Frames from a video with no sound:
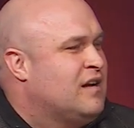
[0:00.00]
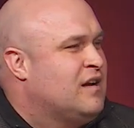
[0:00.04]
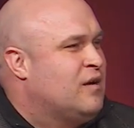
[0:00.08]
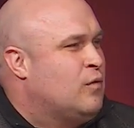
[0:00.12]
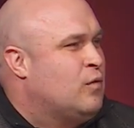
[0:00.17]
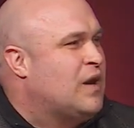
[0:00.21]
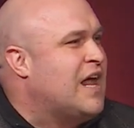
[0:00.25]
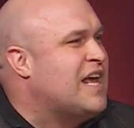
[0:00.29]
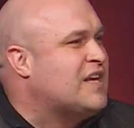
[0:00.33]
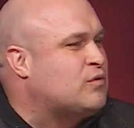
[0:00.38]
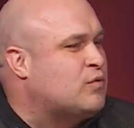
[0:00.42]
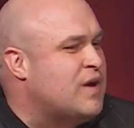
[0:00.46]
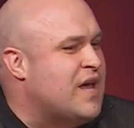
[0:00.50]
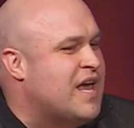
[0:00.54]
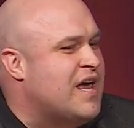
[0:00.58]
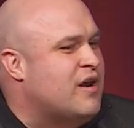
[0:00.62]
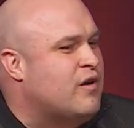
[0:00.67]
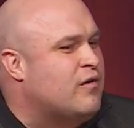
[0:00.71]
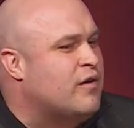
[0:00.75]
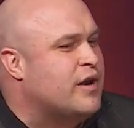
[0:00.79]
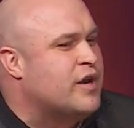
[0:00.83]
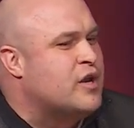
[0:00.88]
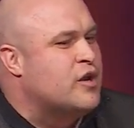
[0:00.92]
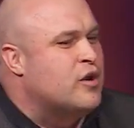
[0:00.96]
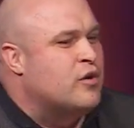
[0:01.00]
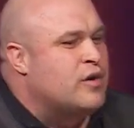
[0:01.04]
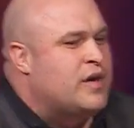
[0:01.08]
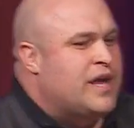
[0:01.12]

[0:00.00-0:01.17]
Well, as we enter a new